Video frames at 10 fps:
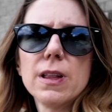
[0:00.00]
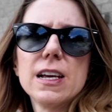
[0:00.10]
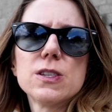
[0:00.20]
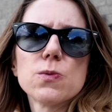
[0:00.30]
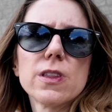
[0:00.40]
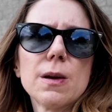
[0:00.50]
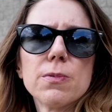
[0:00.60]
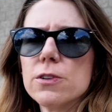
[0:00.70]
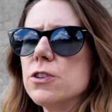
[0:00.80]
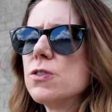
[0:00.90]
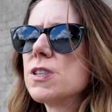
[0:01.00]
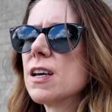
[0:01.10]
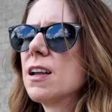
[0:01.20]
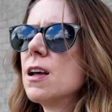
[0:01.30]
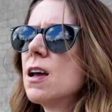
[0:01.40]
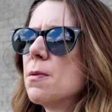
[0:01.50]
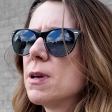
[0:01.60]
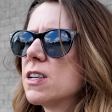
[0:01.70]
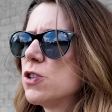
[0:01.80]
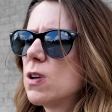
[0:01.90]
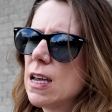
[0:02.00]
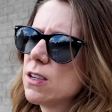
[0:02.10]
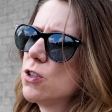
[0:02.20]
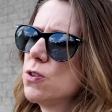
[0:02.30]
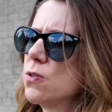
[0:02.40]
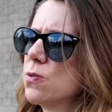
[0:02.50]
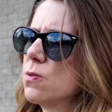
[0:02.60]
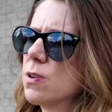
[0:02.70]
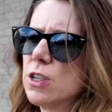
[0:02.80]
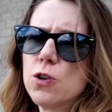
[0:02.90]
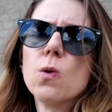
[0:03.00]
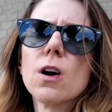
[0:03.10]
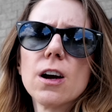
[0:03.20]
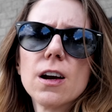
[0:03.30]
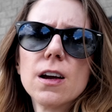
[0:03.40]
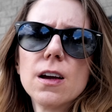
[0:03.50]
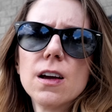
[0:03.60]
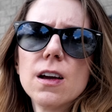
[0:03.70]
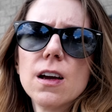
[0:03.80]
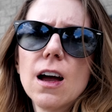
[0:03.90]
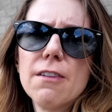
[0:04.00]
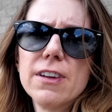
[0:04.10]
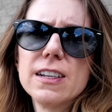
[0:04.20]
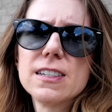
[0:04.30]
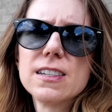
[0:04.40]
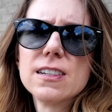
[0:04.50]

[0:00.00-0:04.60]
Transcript: place where they produce it because you can't do a tour of it.